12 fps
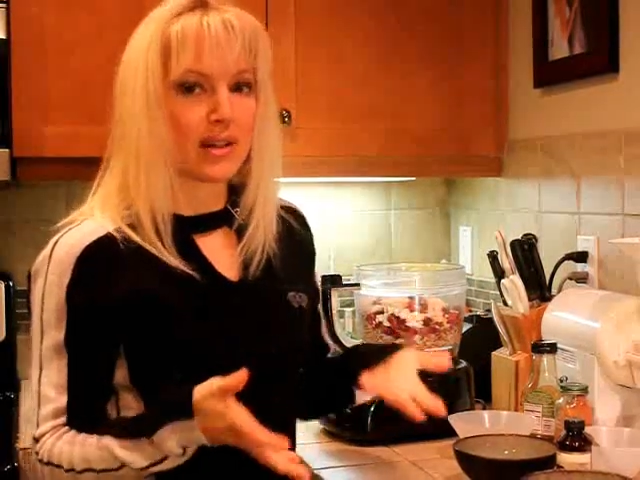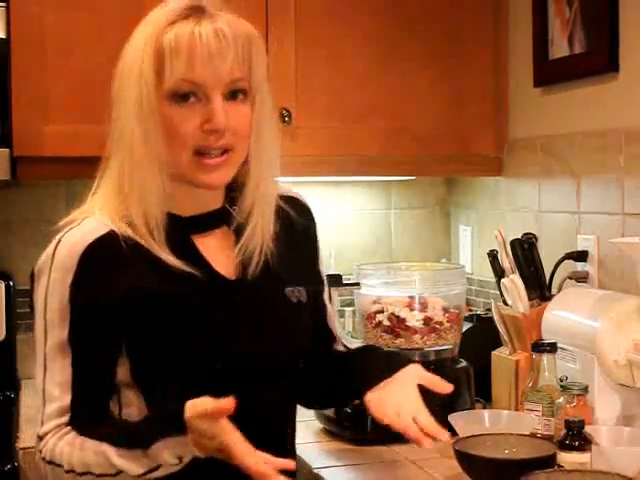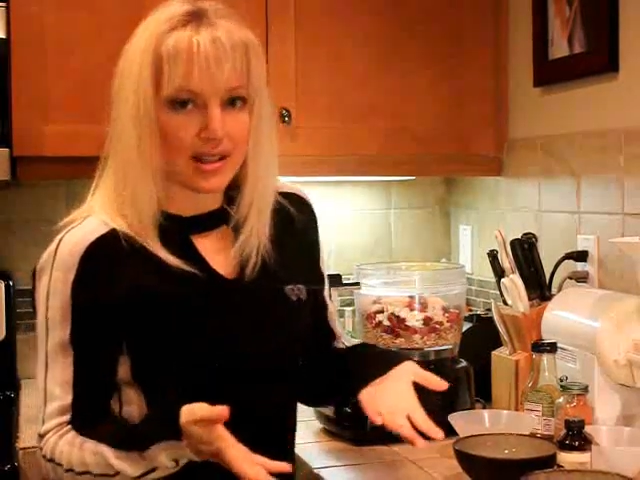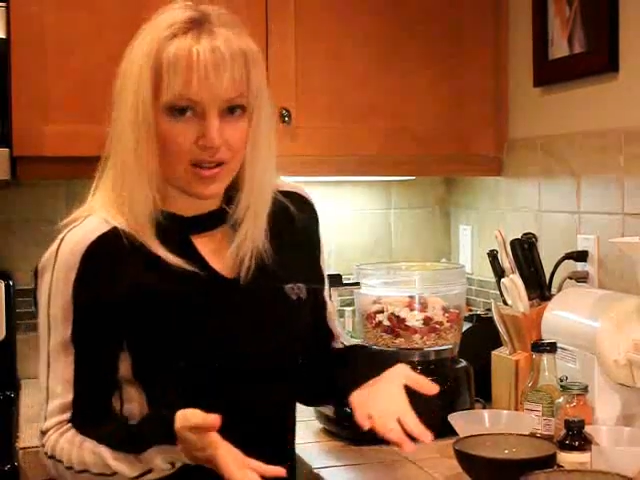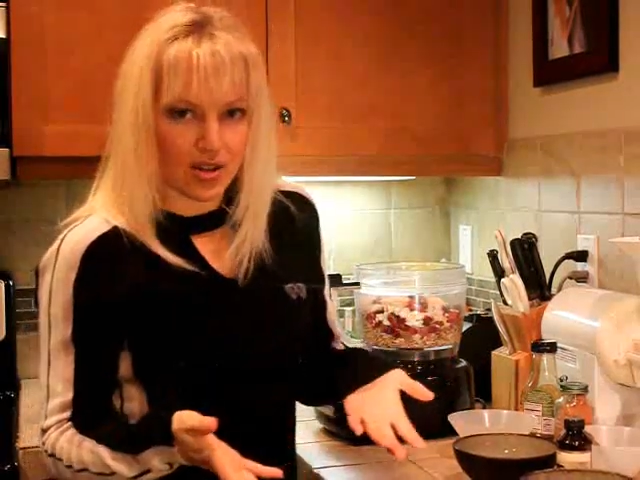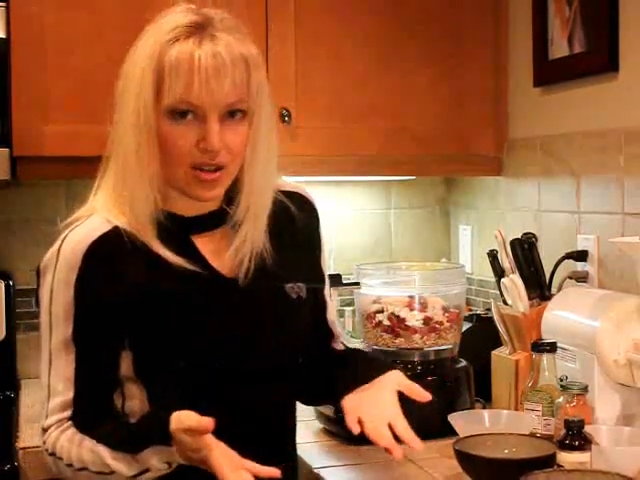
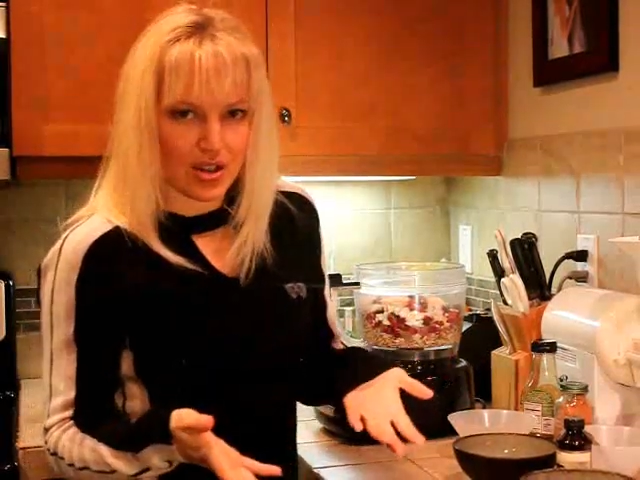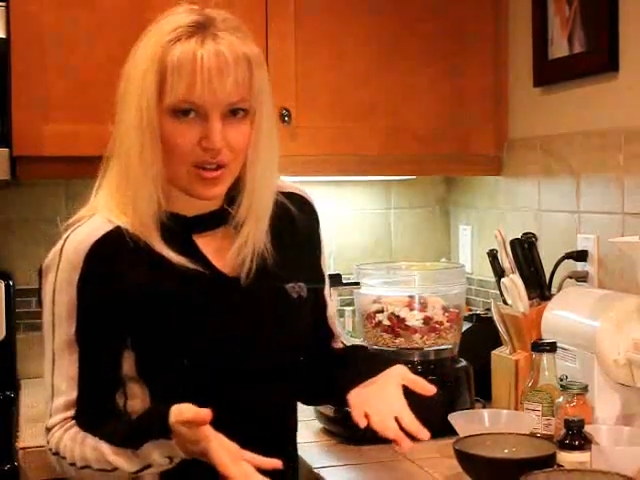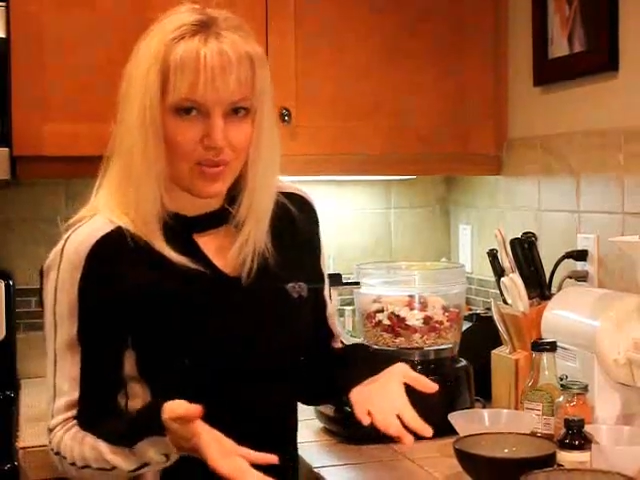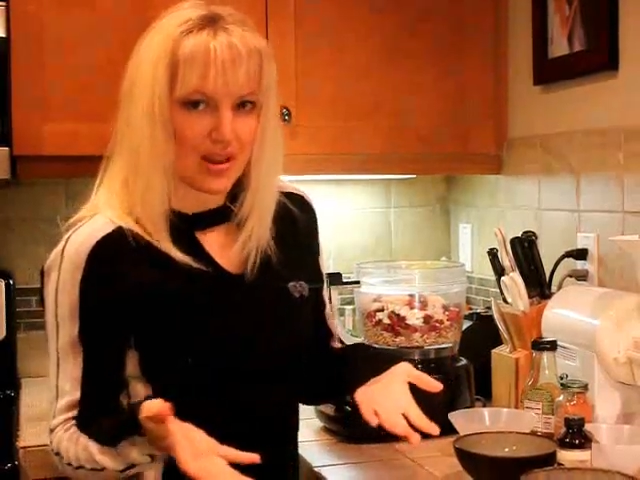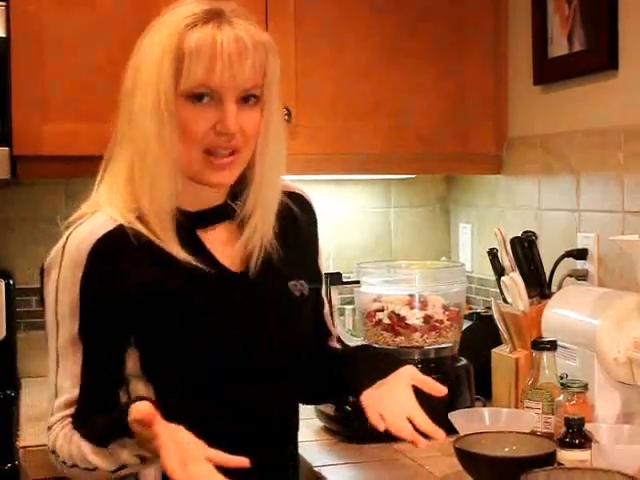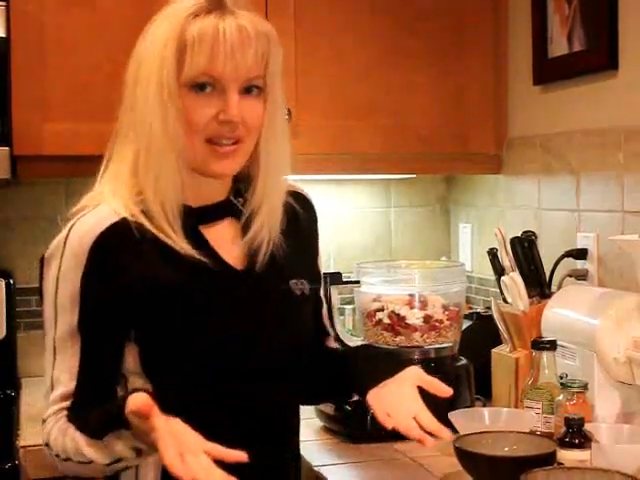raisins, you can
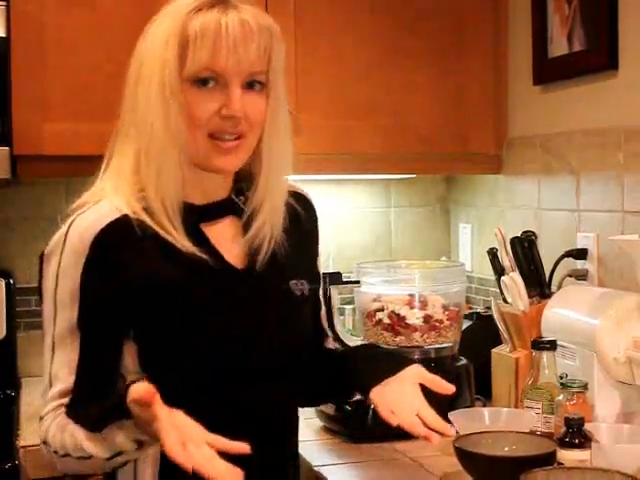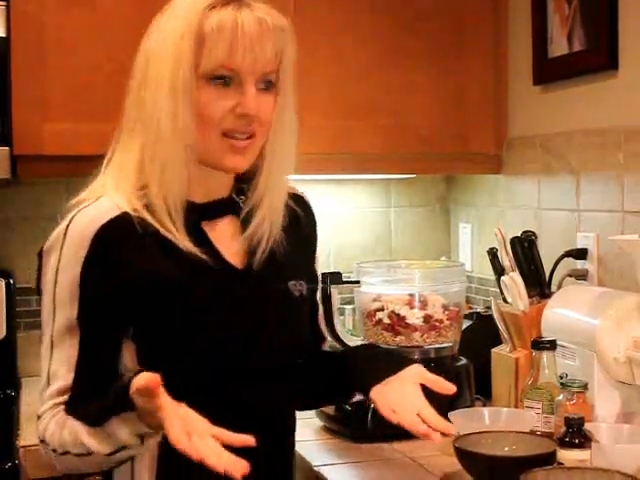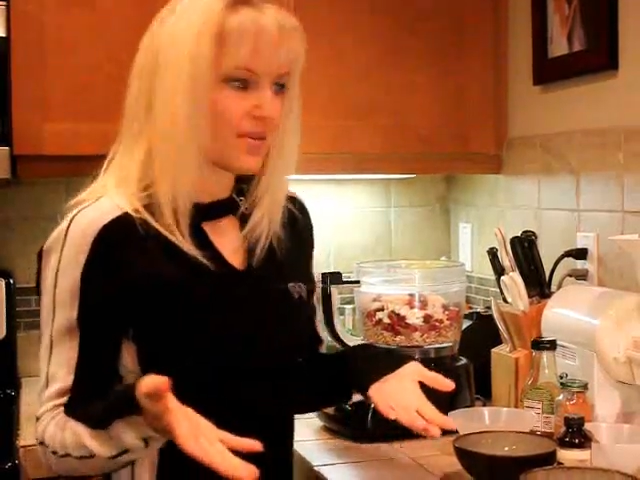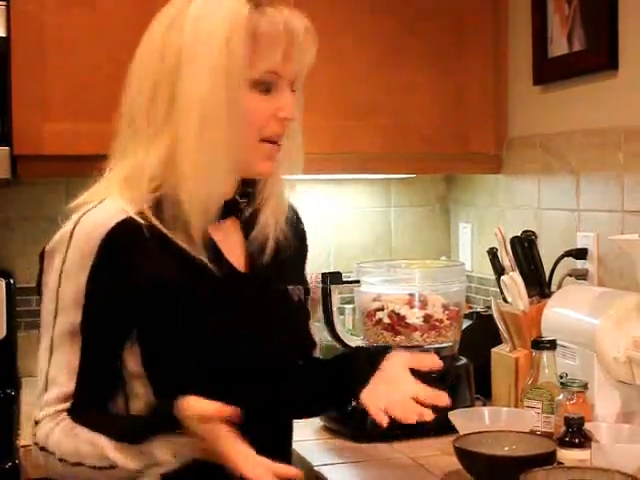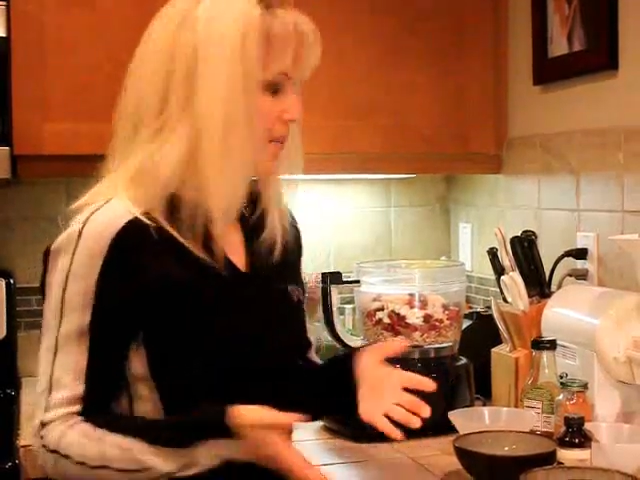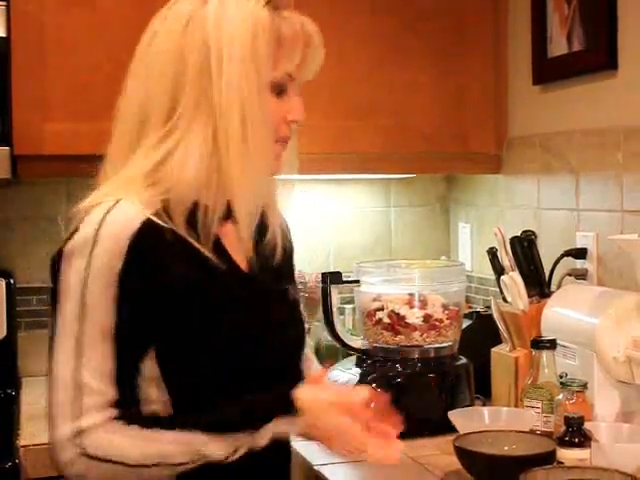use raisins
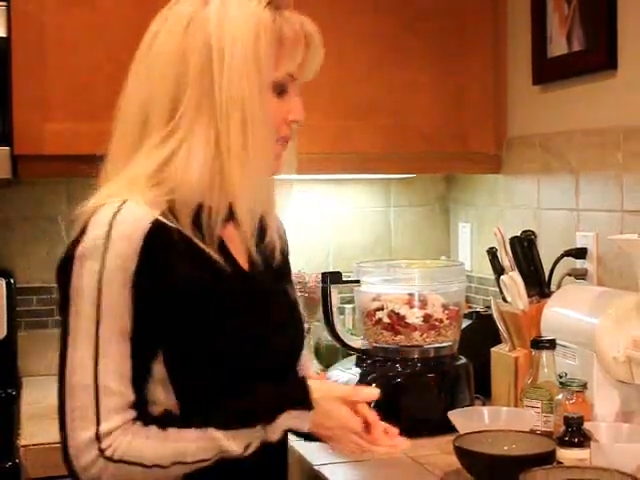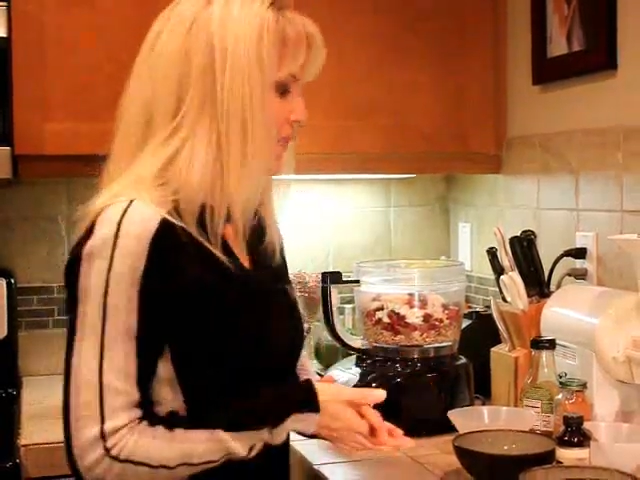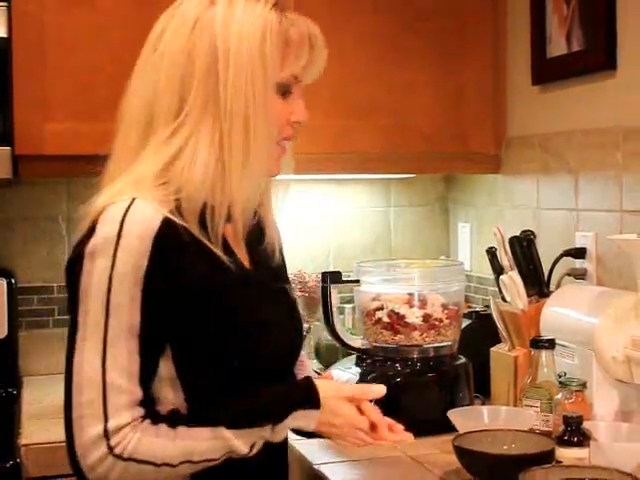as well.